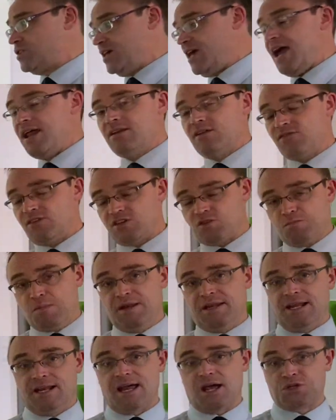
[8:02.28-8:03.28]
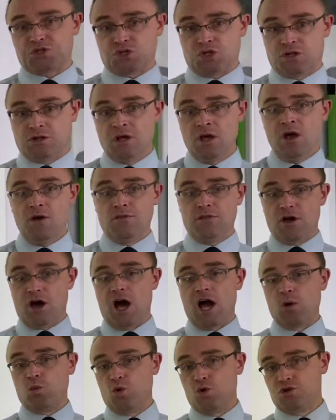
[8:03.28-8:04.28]
the end of this mini lesson that
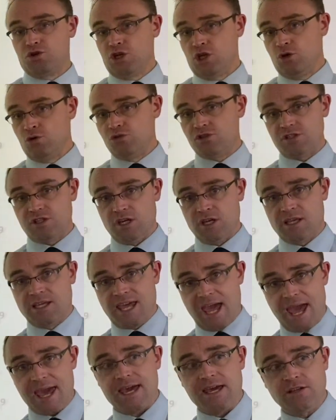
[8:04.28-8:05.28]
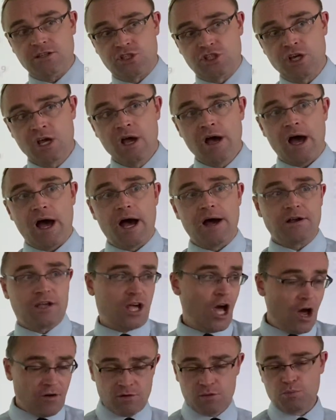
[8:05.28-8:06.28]
I would use to gauge
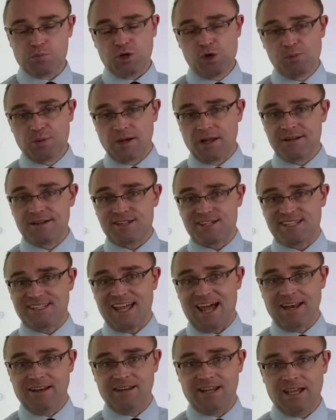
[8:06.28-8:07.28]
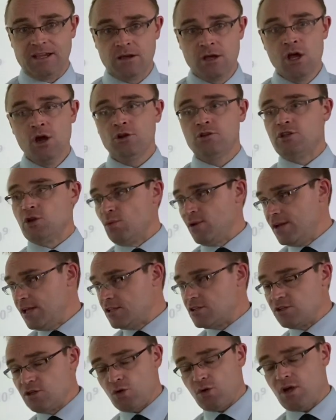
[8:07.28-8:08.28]
current pupil understanding. Do we
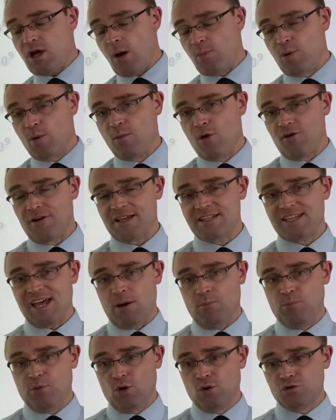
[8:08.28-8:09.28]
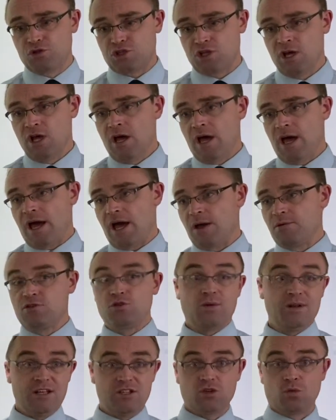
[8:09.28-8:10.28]
need to do a couple more examples? Do
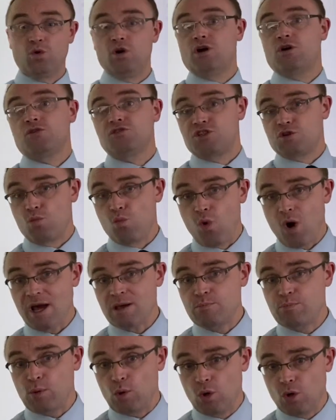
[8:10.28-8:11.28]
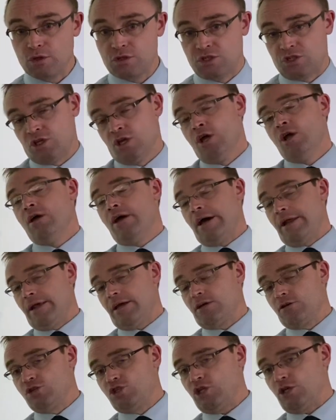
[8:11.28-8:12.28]
we need to work on some whiteboards? And I
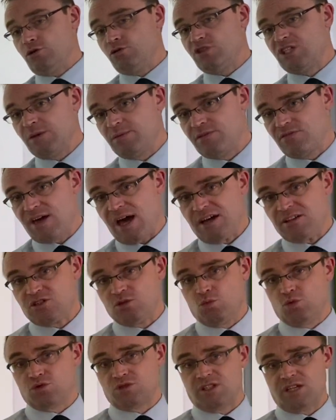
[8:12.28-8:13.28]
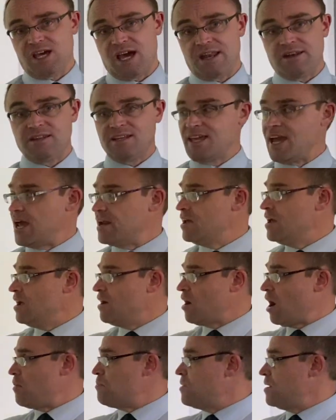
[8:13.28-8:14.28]
can show you some of that towards the end. Again,
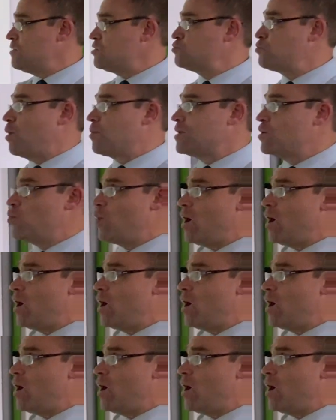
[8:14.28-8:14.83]
it's probably